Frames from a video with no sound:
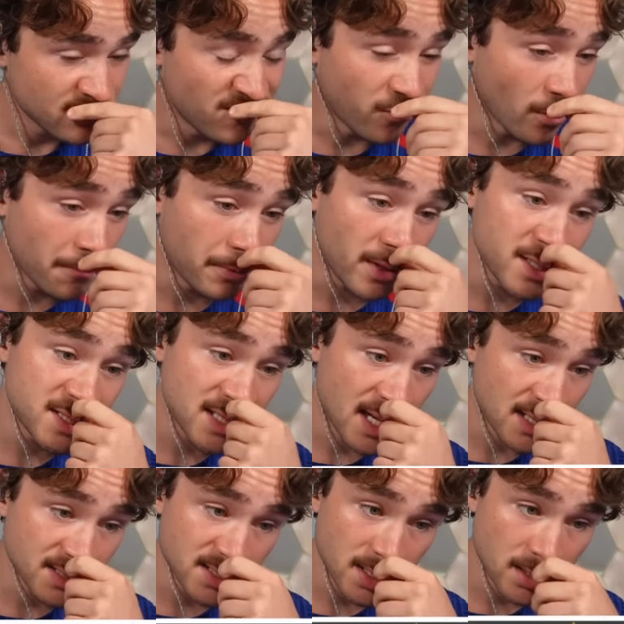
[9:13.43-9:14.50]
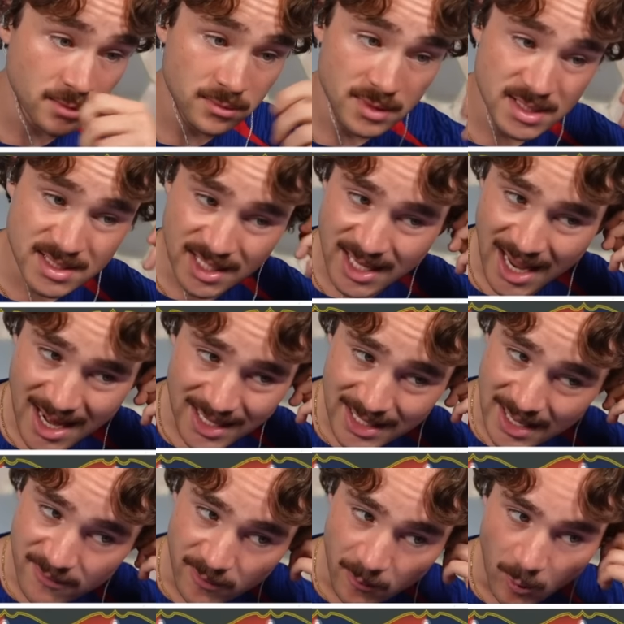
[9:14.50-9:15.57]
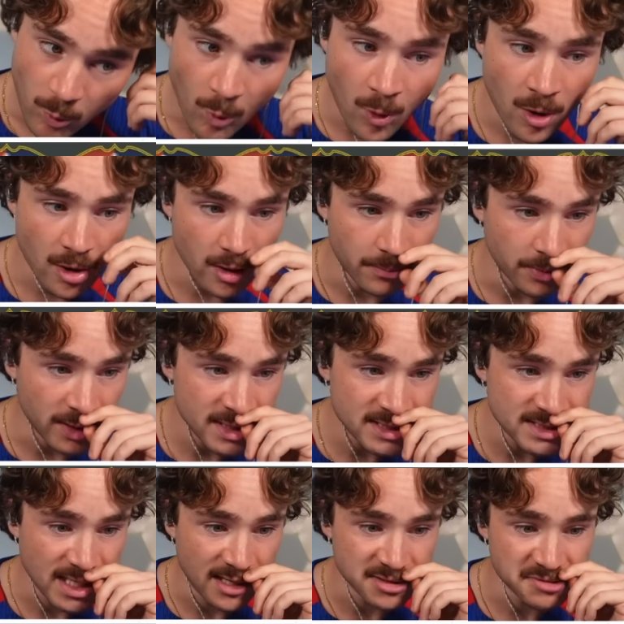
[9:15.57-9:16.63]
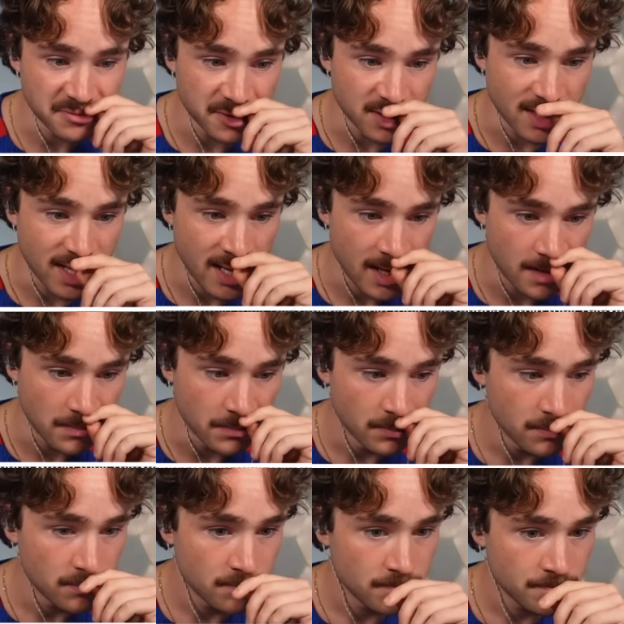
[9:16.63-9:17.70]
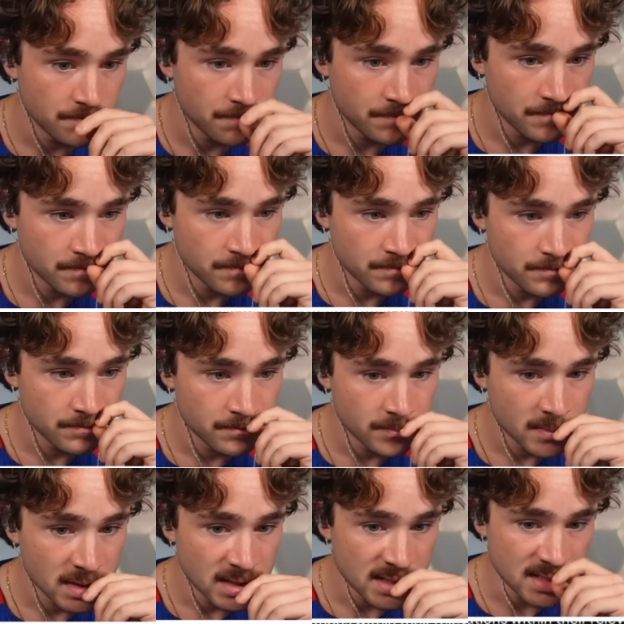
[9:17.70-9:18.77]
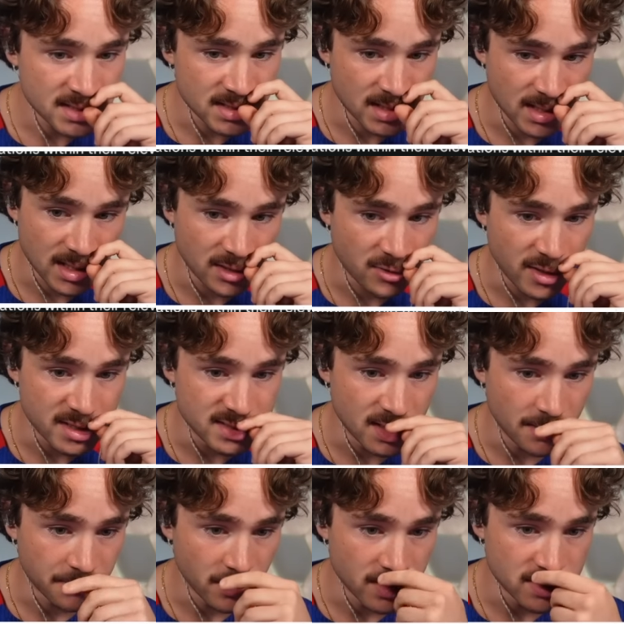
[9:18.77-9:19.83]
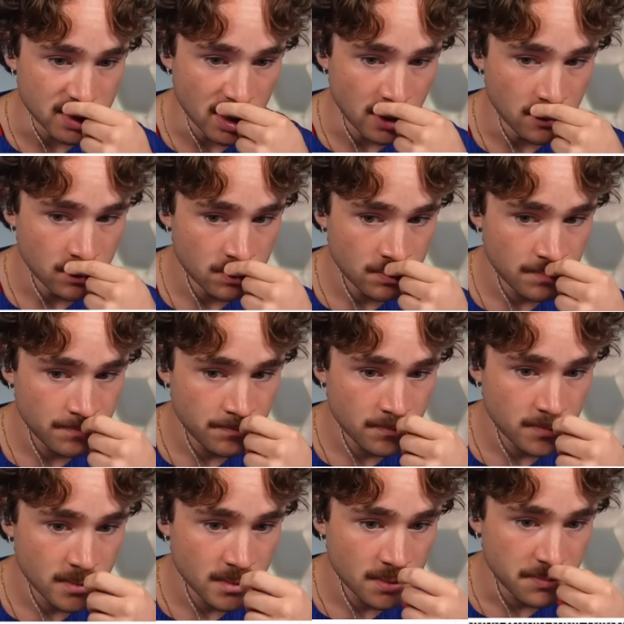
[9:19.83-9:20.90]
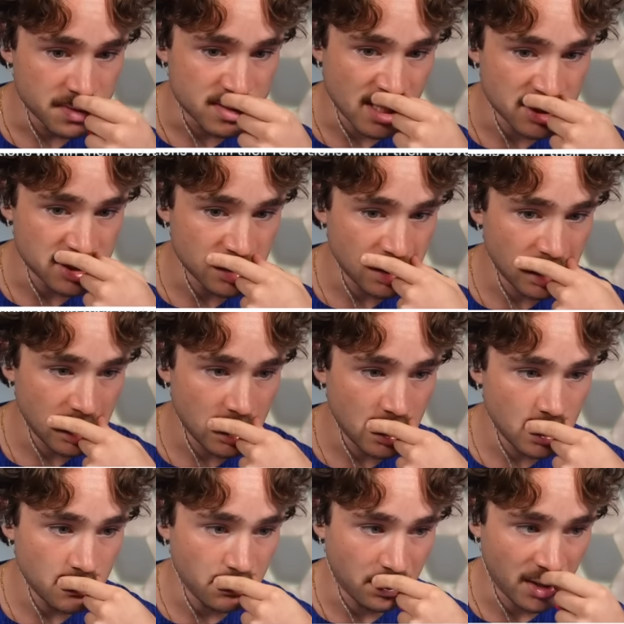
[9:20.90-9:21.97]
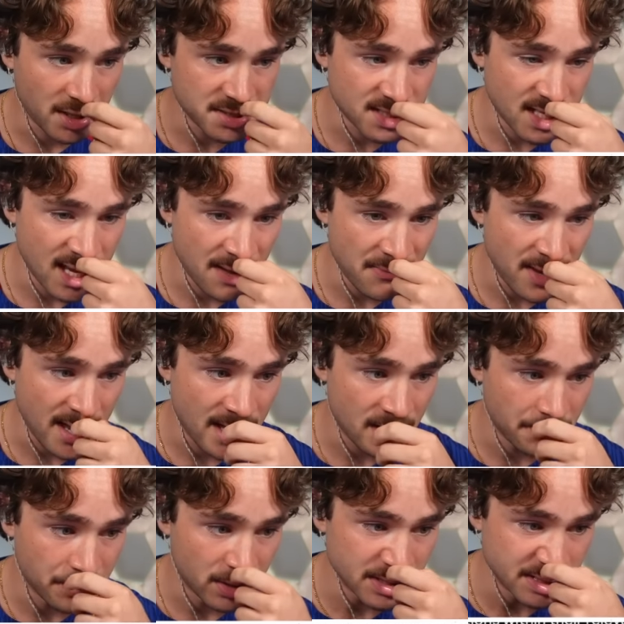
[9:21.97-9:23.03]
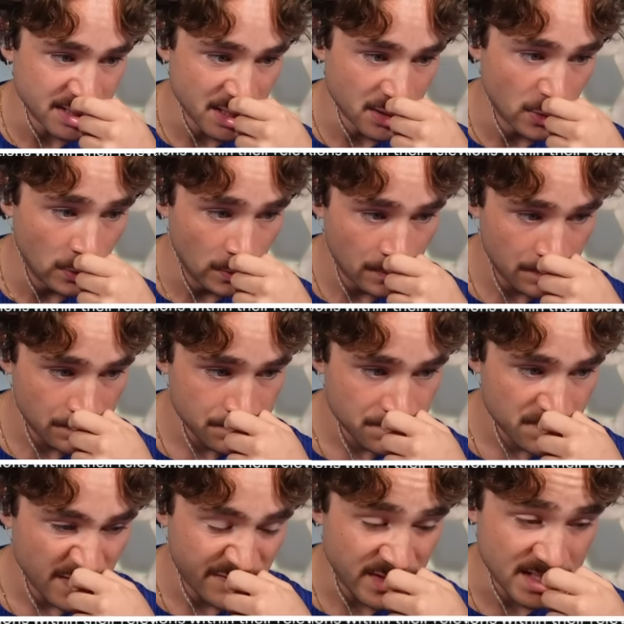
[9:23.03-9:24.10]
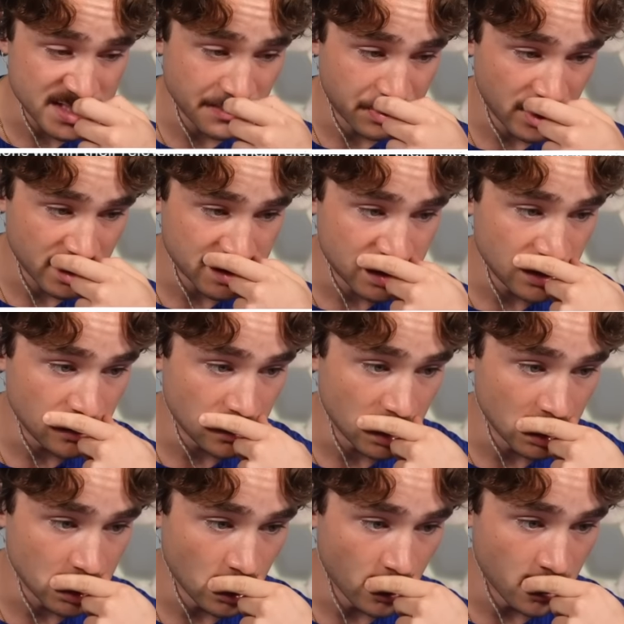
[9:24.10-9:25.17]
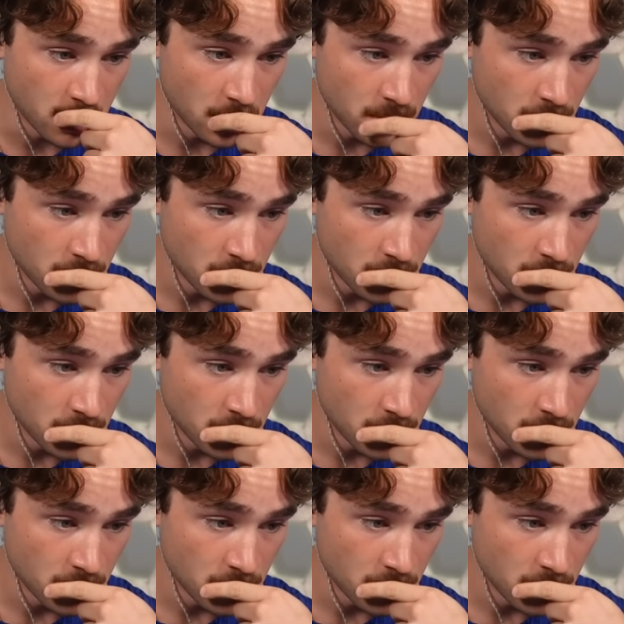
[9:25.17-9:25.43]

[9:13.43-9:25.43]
4 play styles, though. They kind of gave him Wara play styles for a cam. He is going to get crazy upgrades, though. Potentially plus chem and a +2. If he gets a +2, good lord.